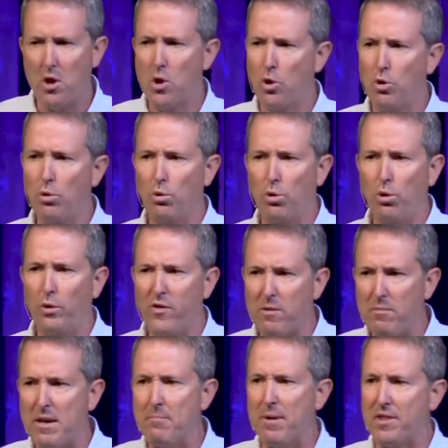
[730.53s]
who, who do we
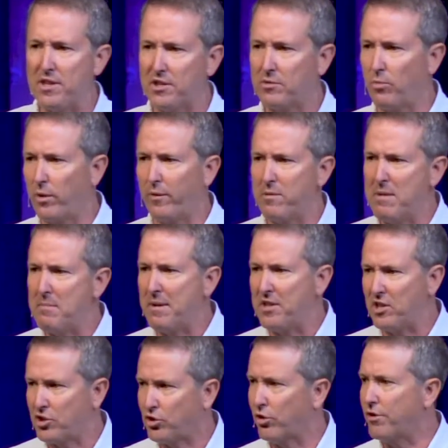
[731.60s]
mean by these, what do we mean by
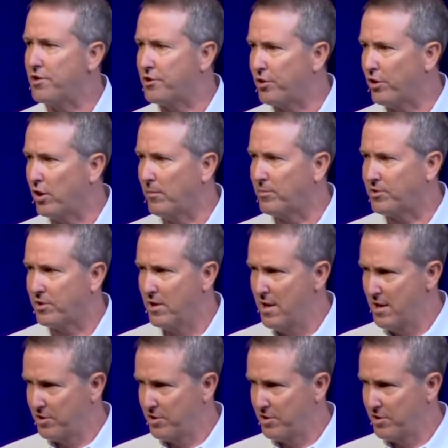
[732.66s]
these certain terms